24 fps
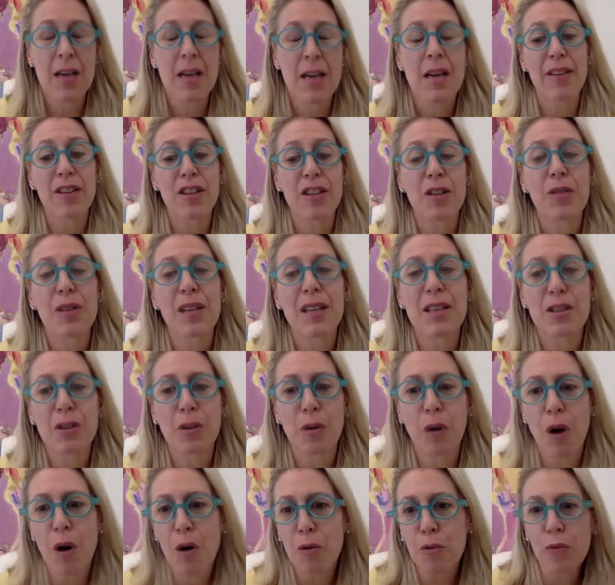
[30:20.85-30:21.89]
And so these
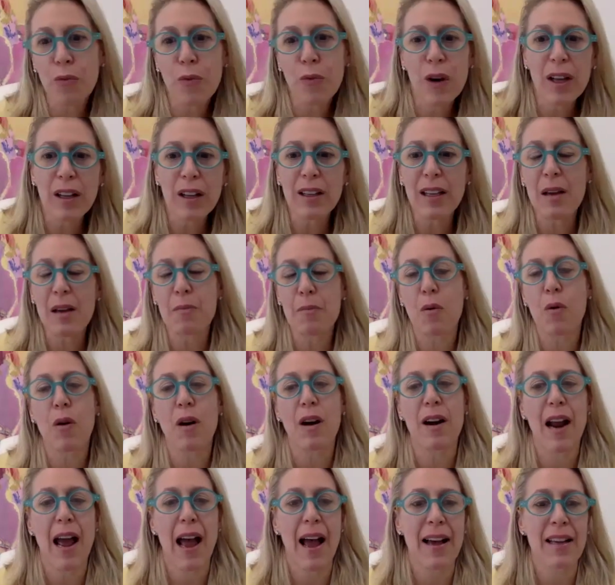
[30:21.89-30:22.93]
are all really
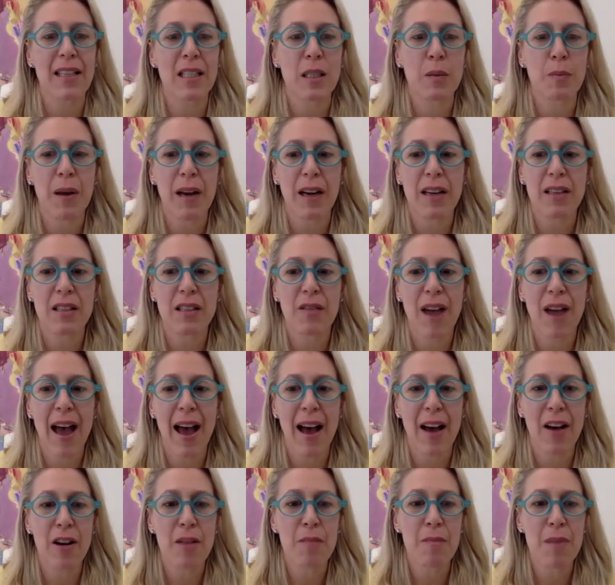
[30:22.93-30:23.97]
important aspects of
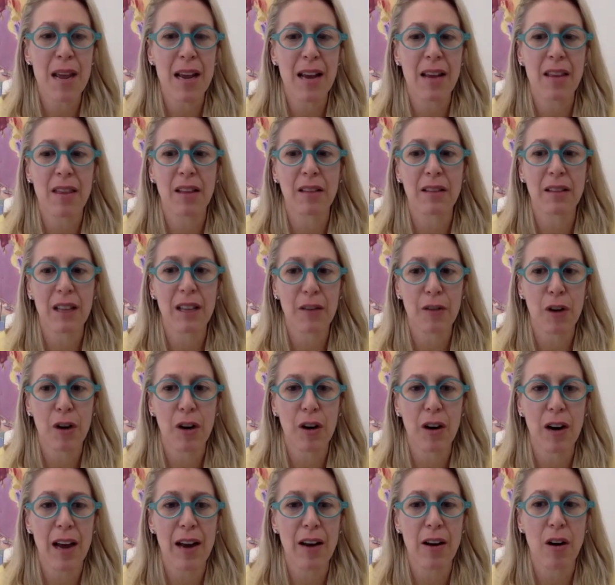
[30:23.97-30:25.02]
how to make the
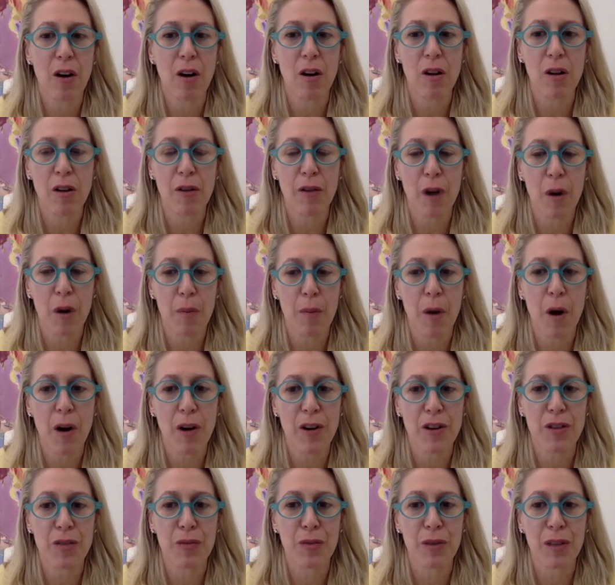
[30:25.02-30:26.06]
liver and all of our
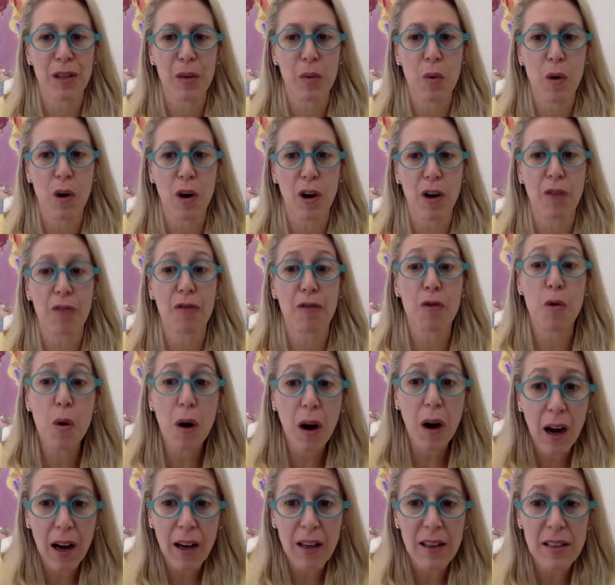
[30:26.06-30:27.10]
parts really work
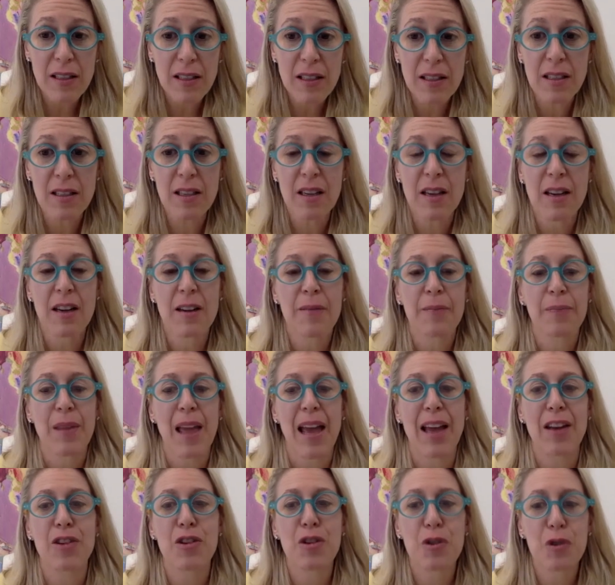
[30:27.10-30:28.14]
for us
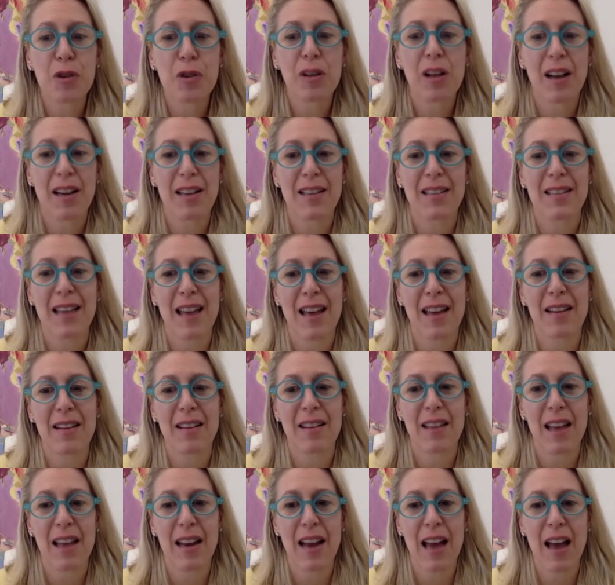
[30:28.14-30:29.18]
and utilize that,
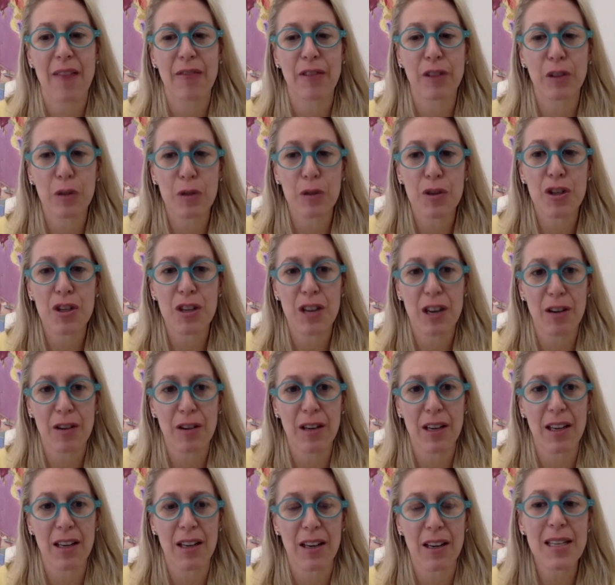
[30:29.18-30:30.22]
that
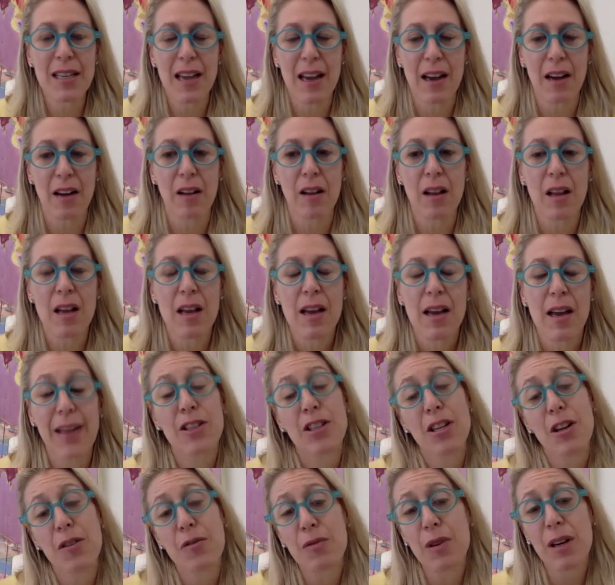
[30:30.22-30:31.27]
evolutionary detail. And
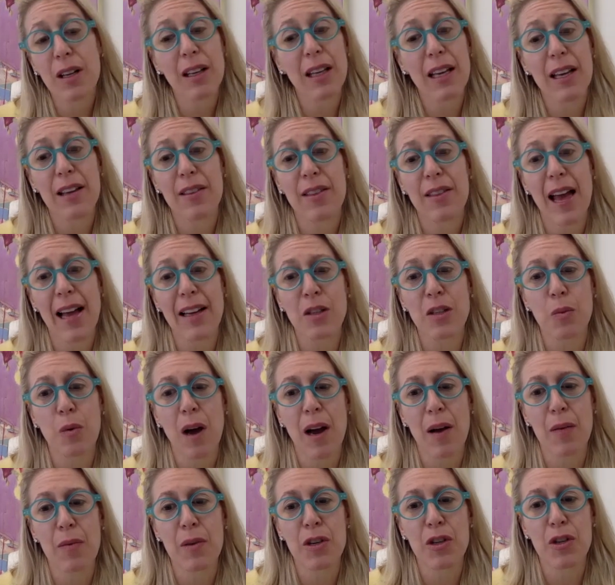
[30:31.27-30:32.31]
so really, that's
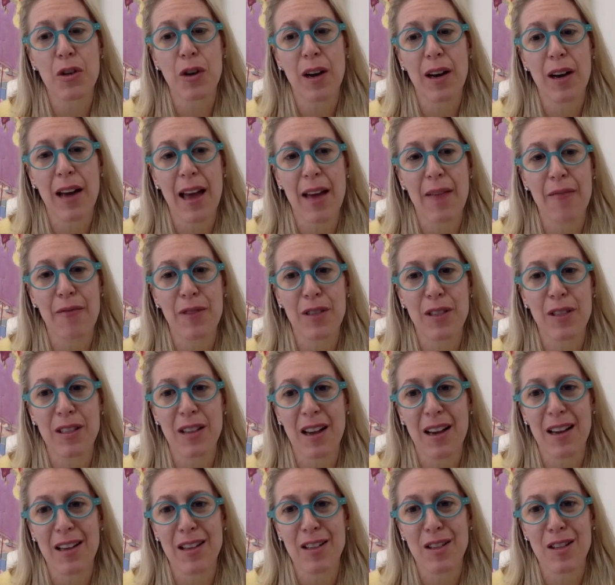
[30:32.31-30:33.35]
why we try to
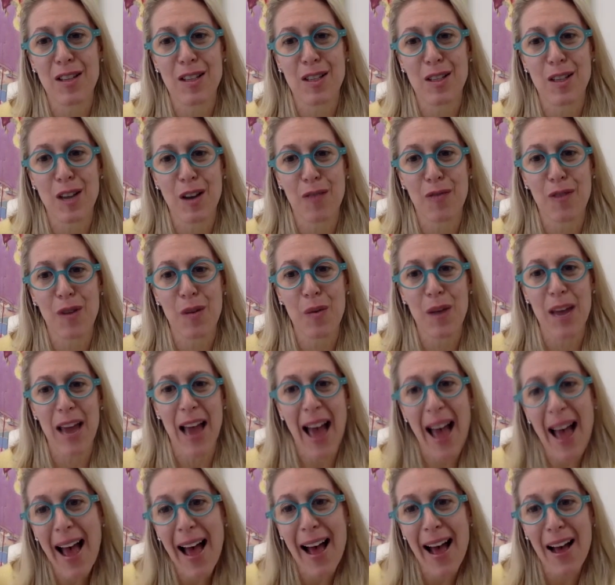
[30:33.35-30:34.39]
emphasize the stuff that we
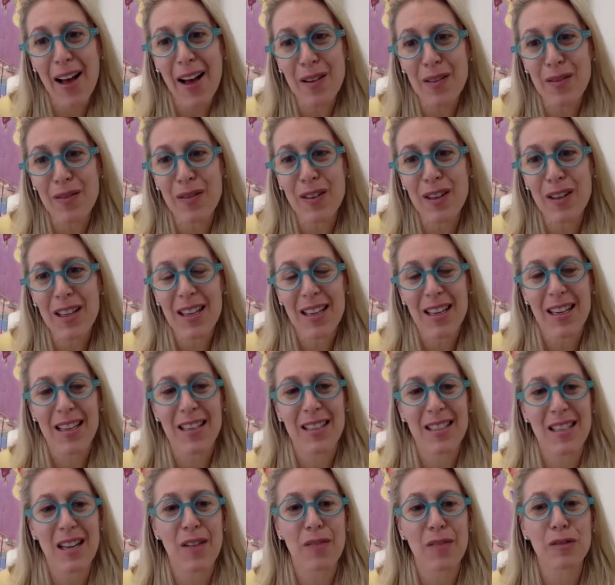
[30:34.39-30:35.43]
have
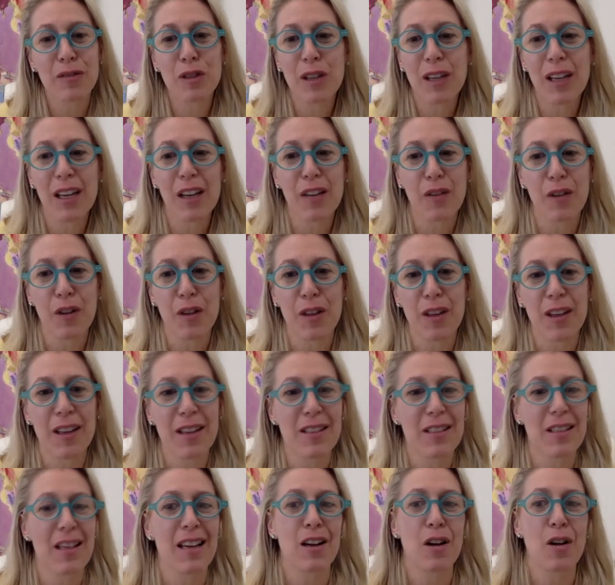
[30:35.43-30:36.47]
instead of looking for
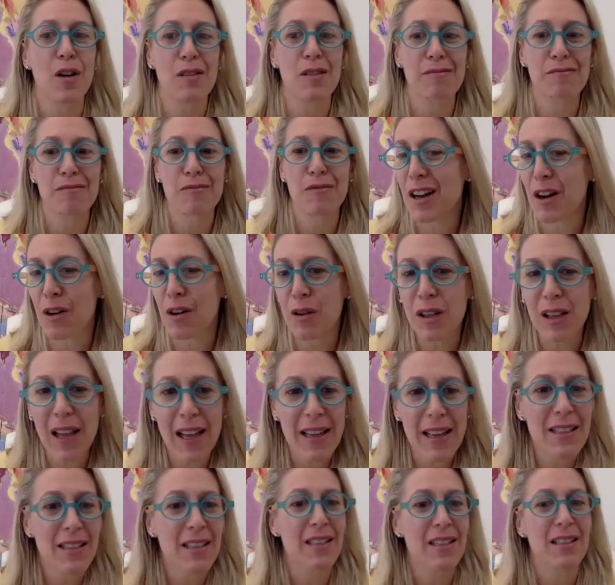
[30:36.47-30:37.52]
things like, you know,
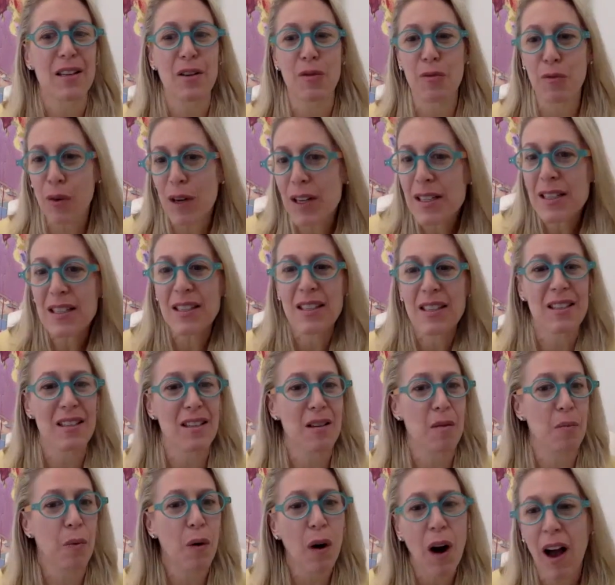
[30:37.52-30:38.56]
cleanses and rinses
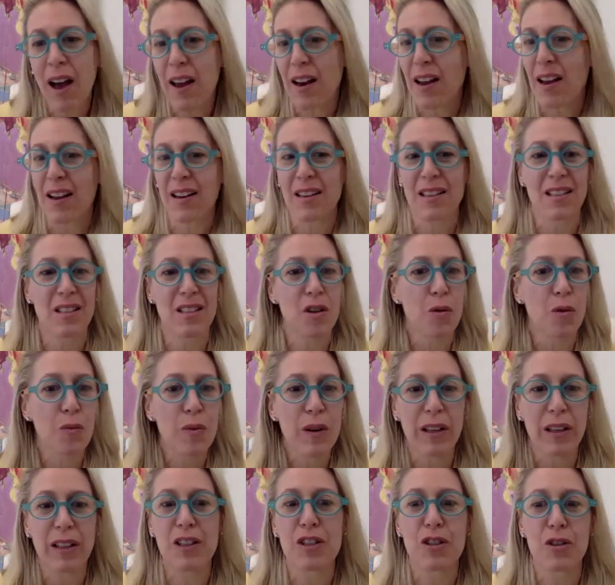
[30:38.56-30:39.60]
and products to
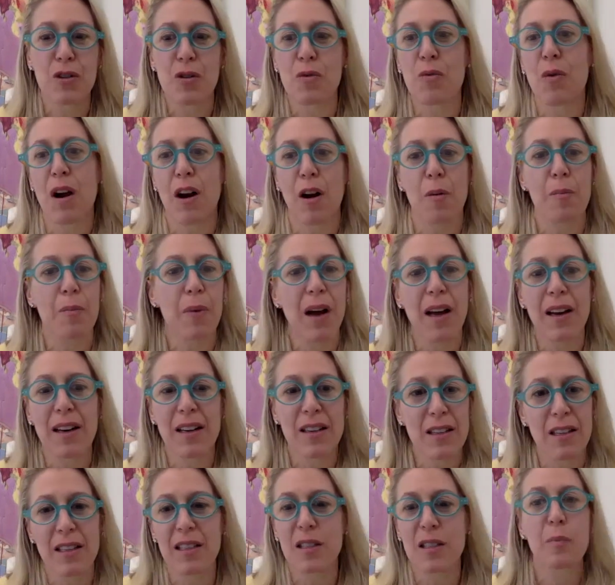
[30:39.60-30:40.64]
really do what our body
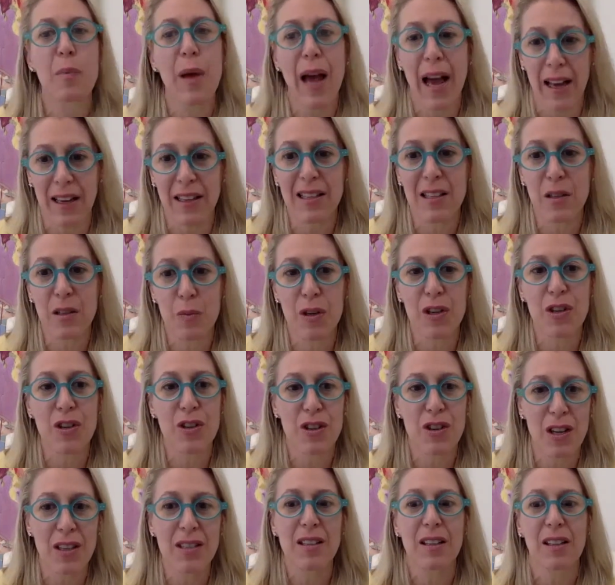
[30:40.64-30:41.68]
does best, which it
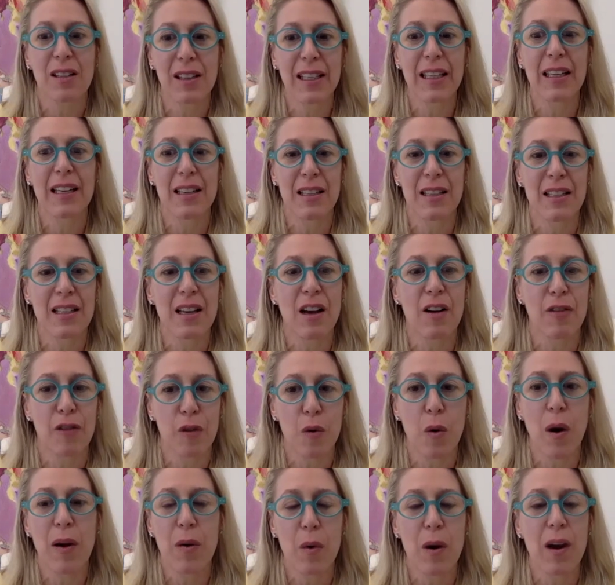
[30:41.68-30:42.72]
does clean itself
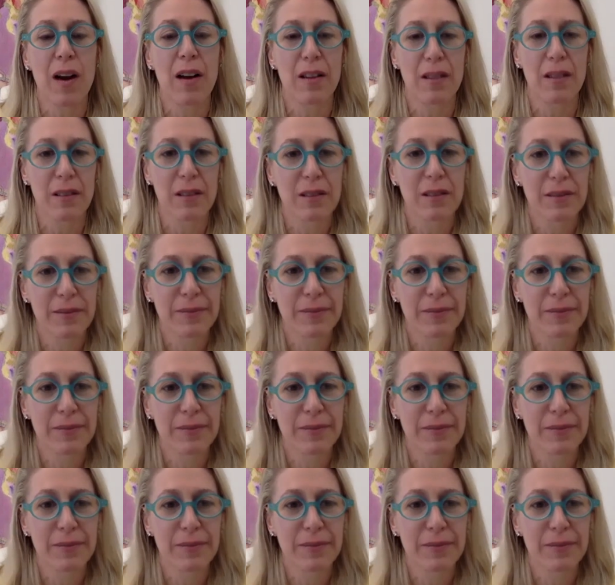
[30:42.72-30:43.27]
quite well.